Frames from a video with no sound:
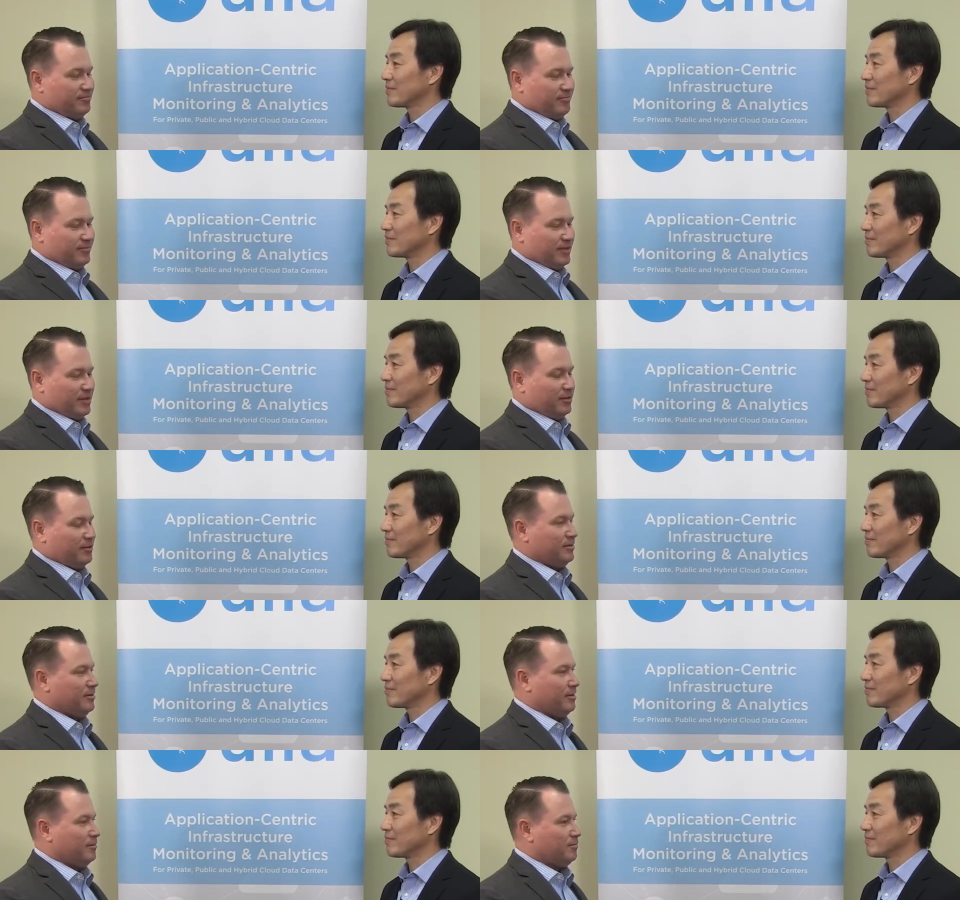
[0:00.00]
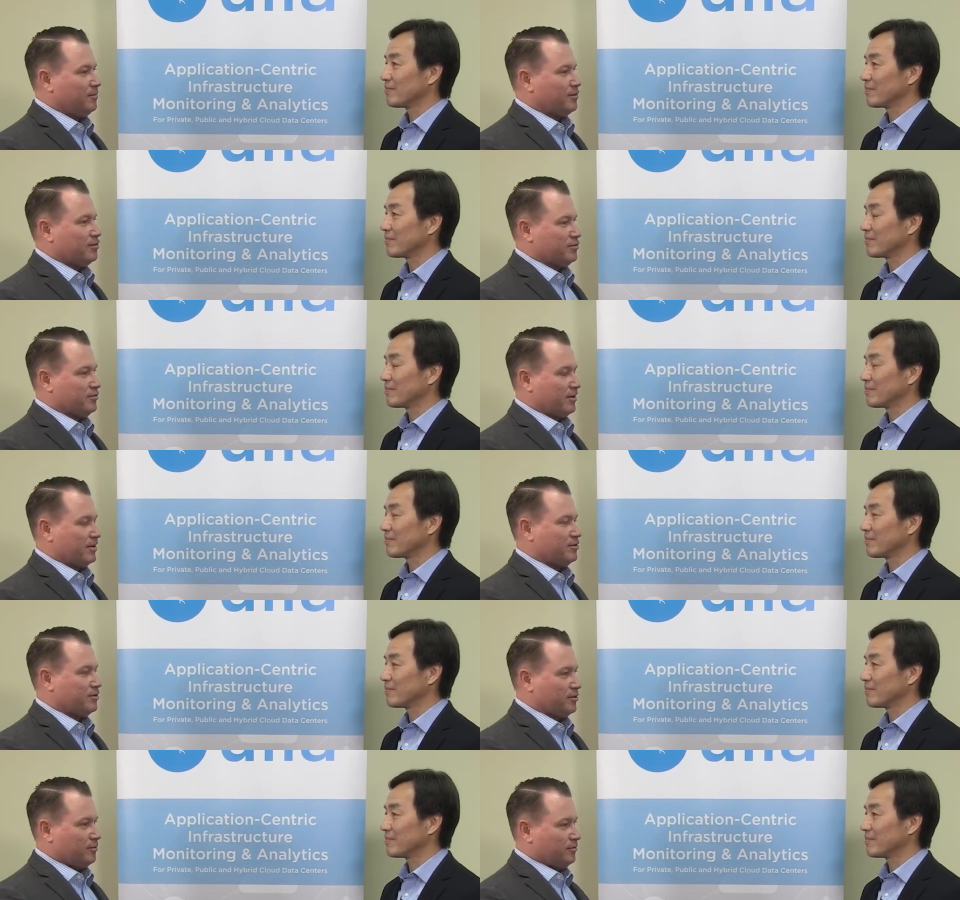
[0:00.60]

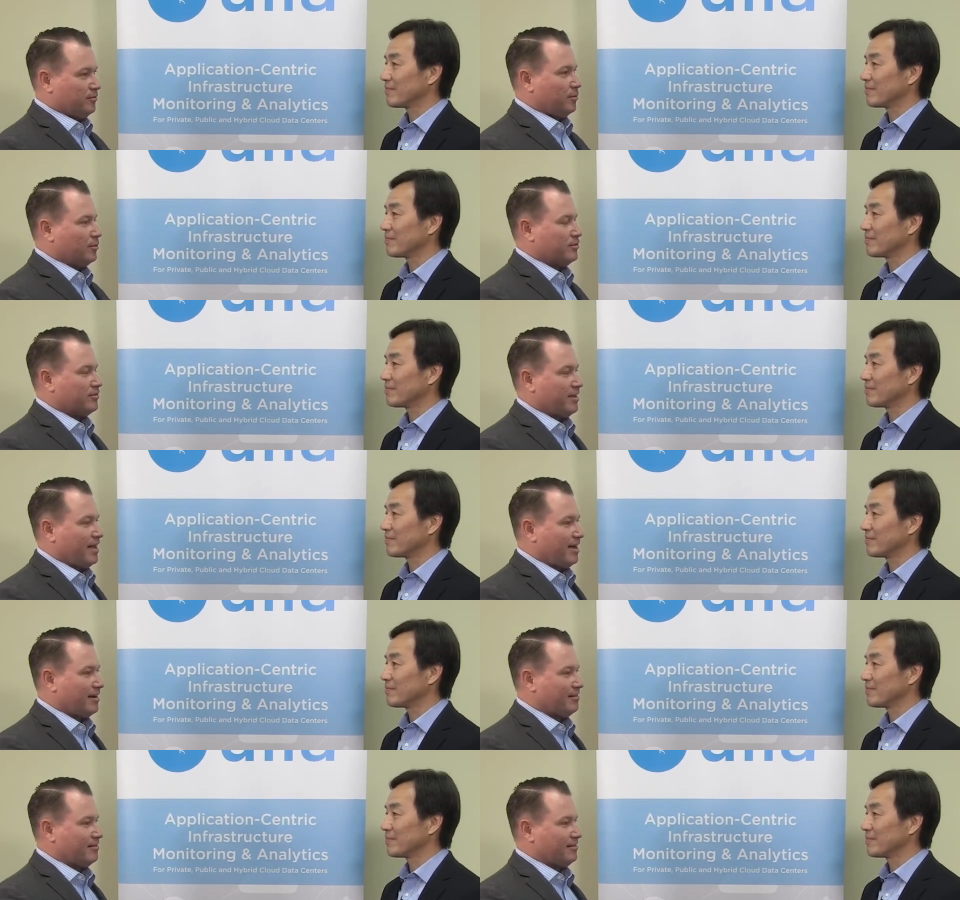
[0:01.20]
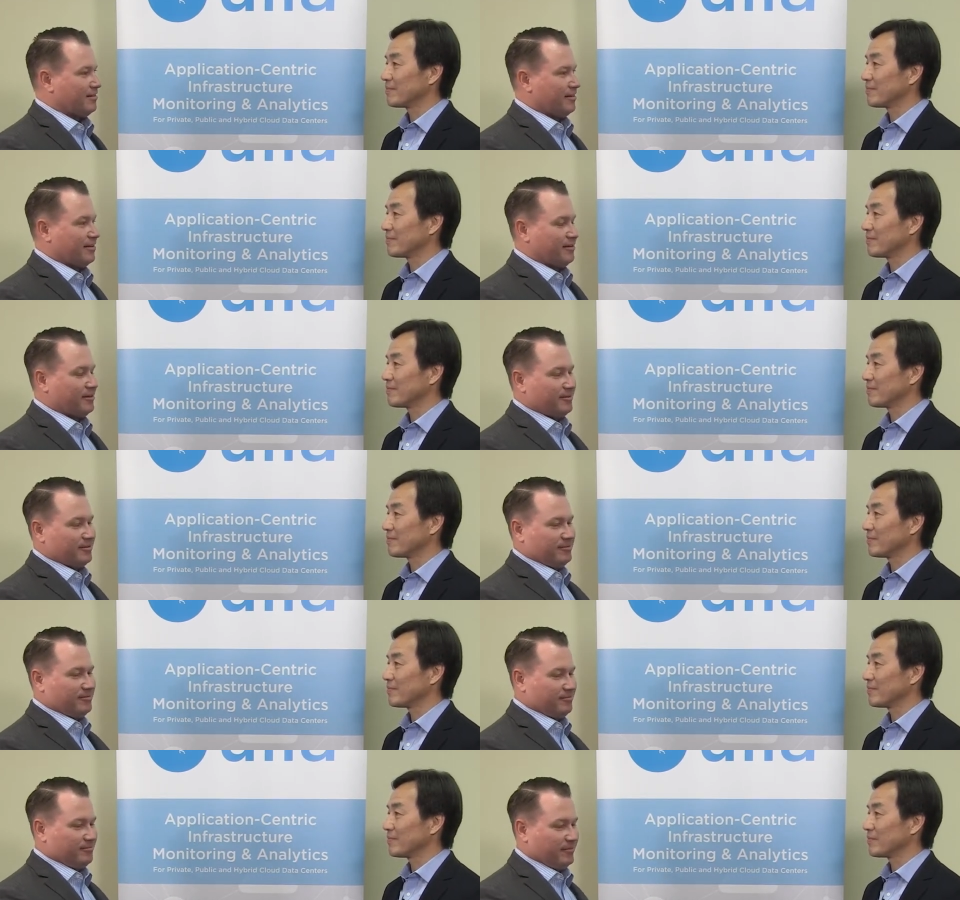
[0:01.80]
Speaker 1: infrastructure, full stack
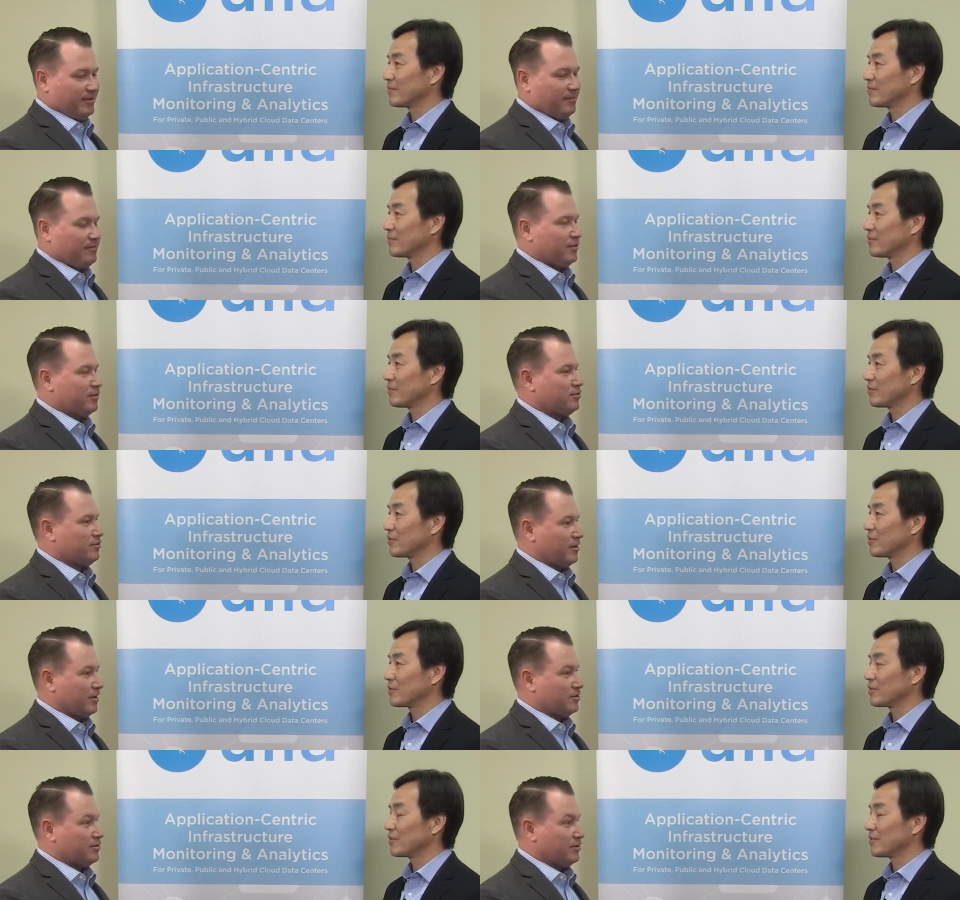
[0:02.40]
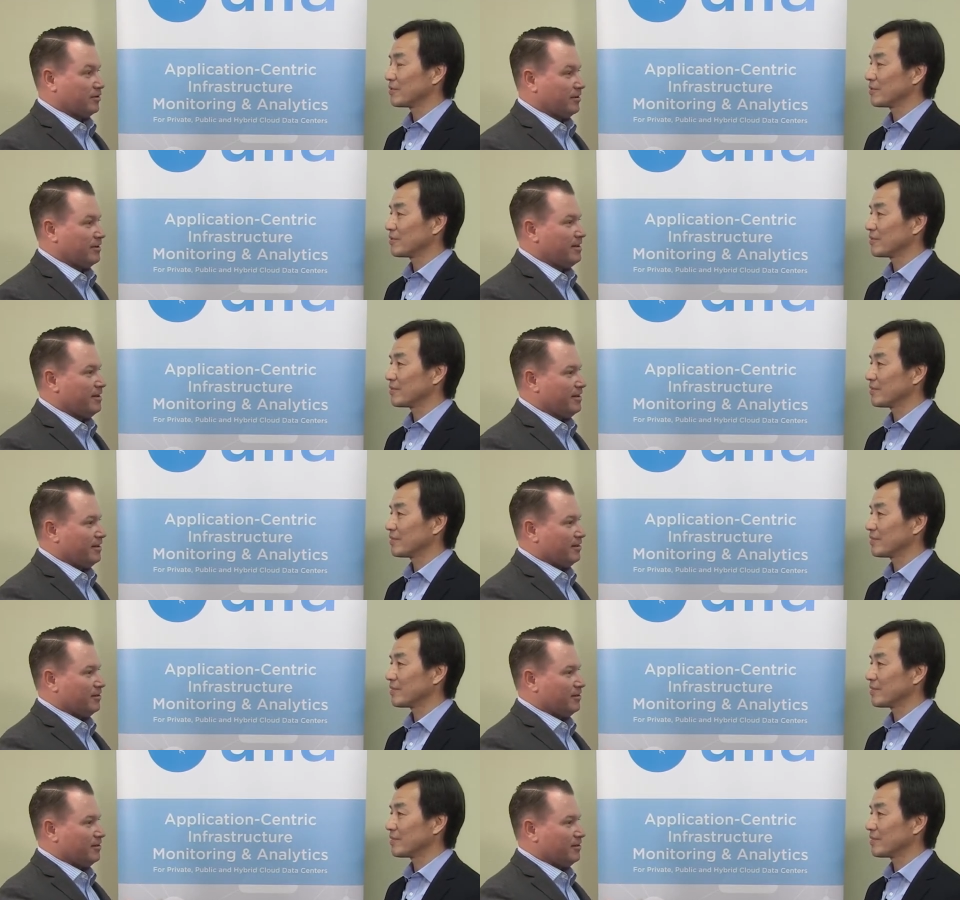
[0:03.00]
infrastructure,